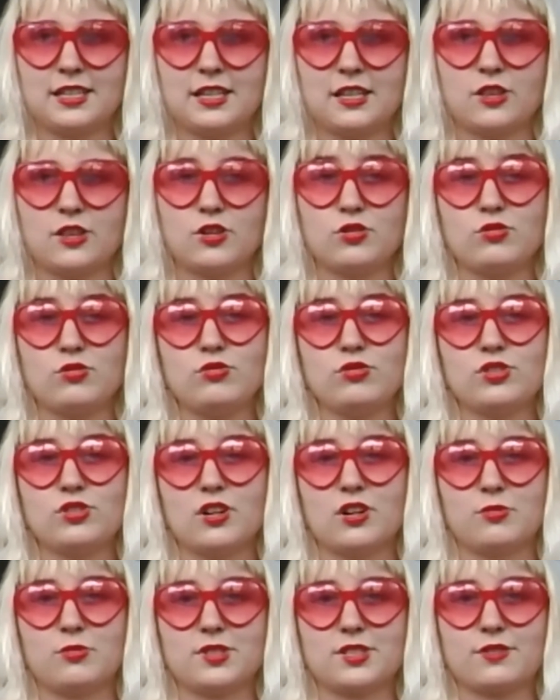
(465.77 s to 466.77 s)
The
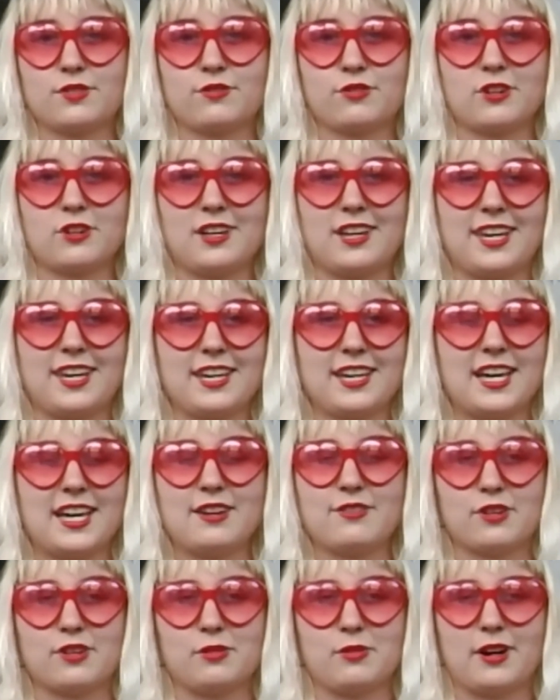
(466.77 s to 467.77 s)
ouzo was free
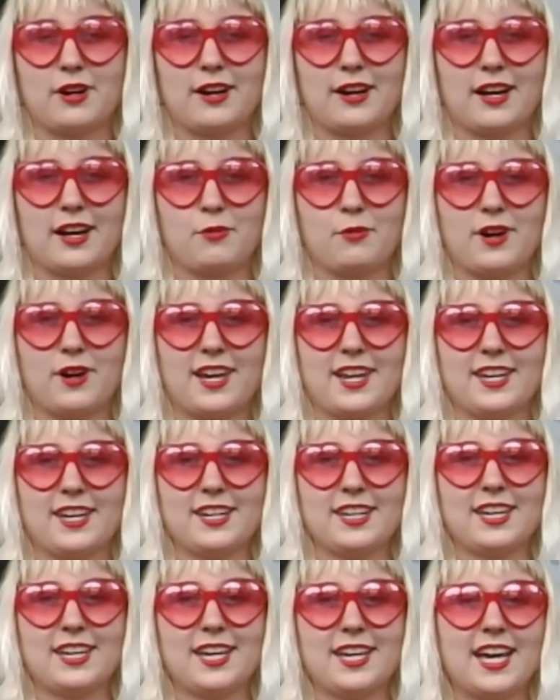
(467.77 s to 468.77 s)
everywhere I went.
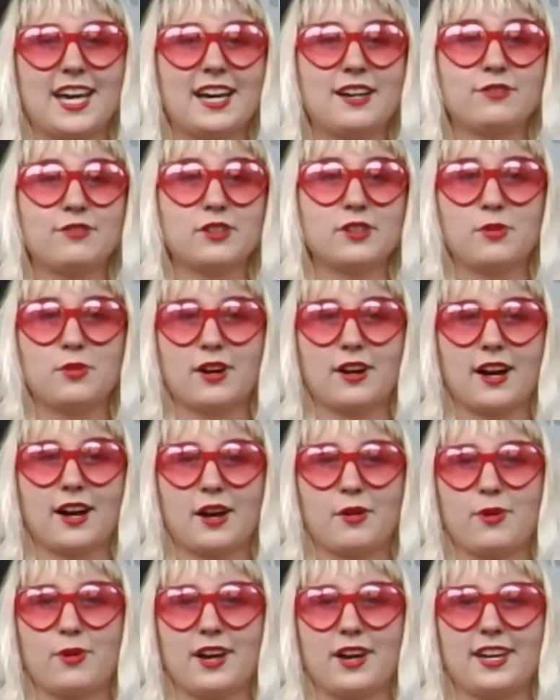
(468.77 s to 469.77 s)
Everywhere I
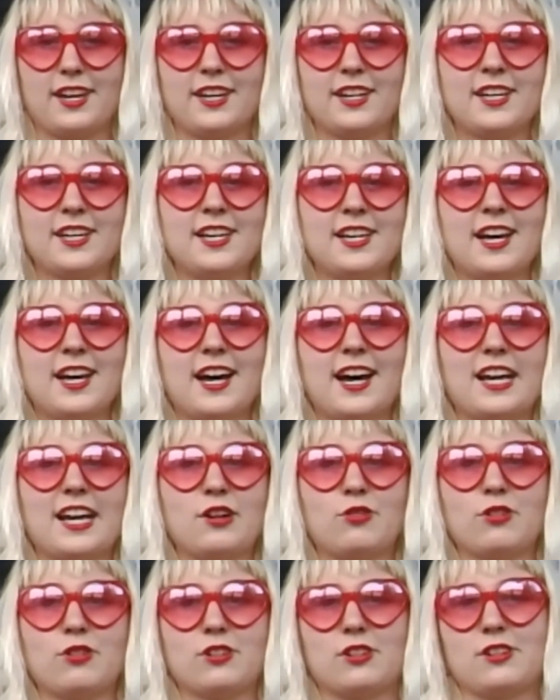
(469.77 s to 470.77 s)
went, I
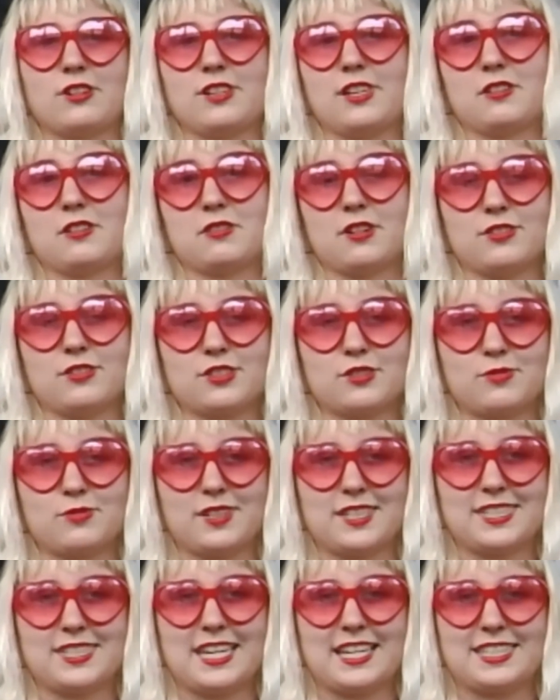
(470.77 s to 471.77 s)
ordered gyros with
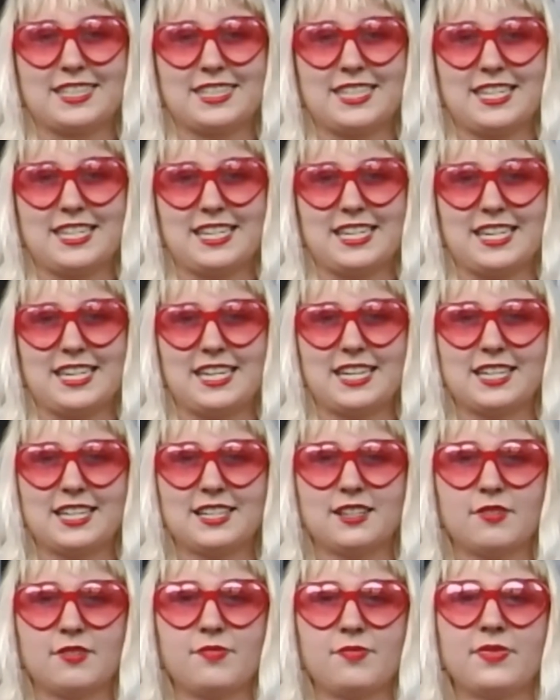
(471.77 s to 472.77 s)
tzatziki.
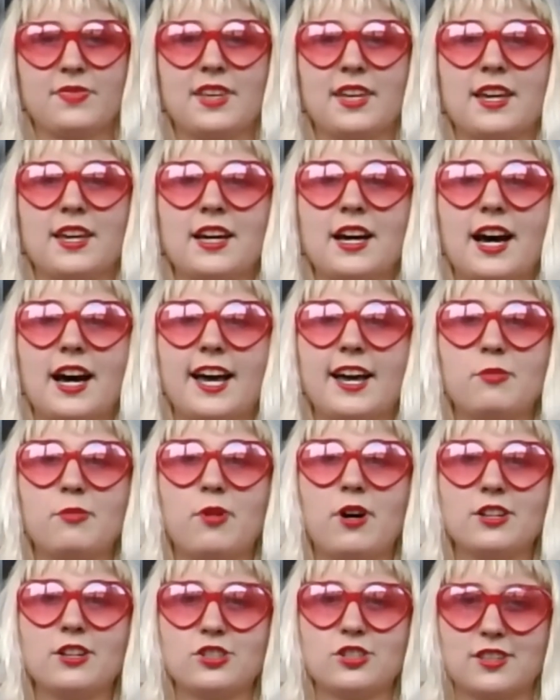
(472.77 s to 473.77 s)
I
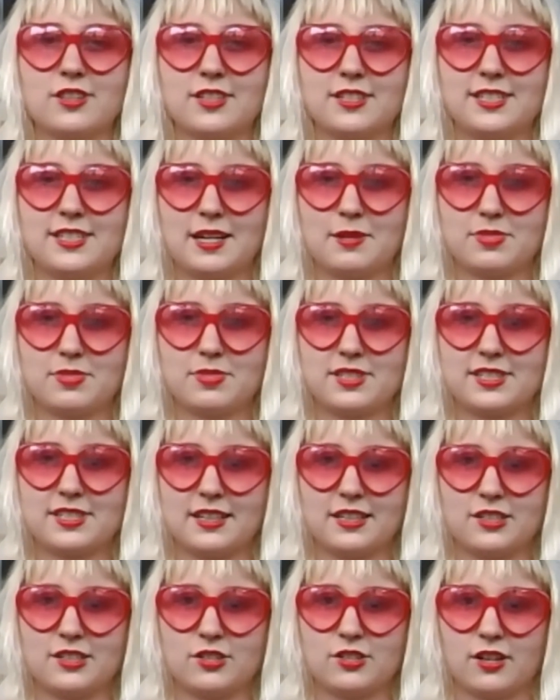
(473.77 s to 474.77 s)
watched the damp
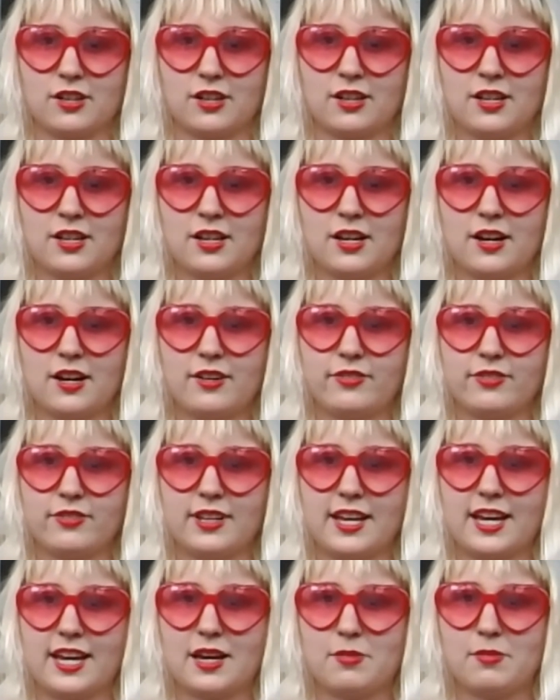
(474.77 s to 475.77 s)
cylinder of
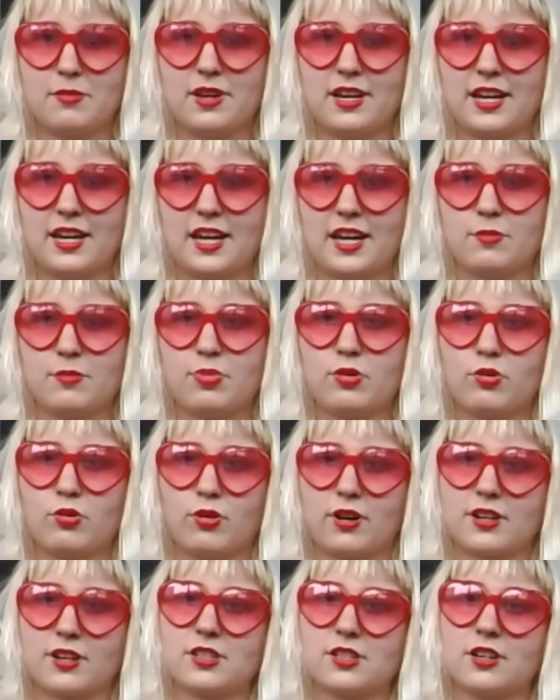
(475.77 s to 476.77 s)
lamb and
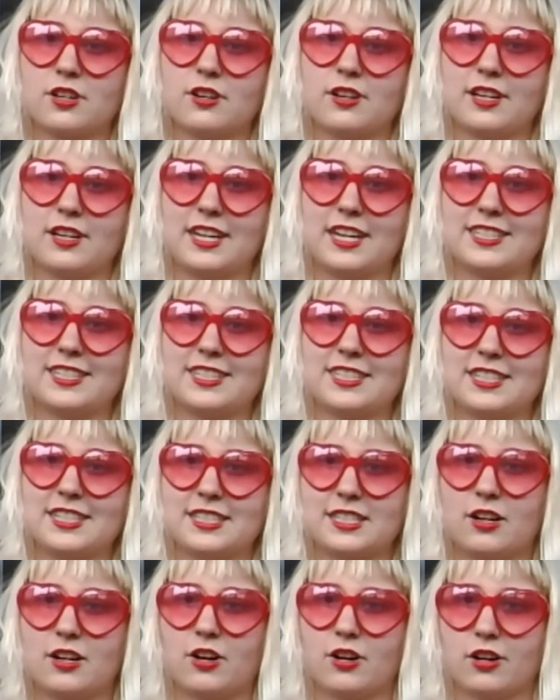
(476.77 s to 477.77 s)
pork turn against
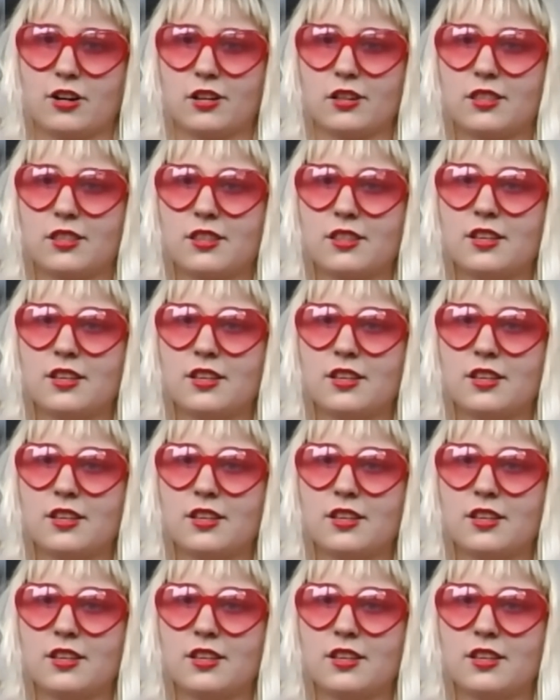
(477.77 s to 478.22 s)
its hearth.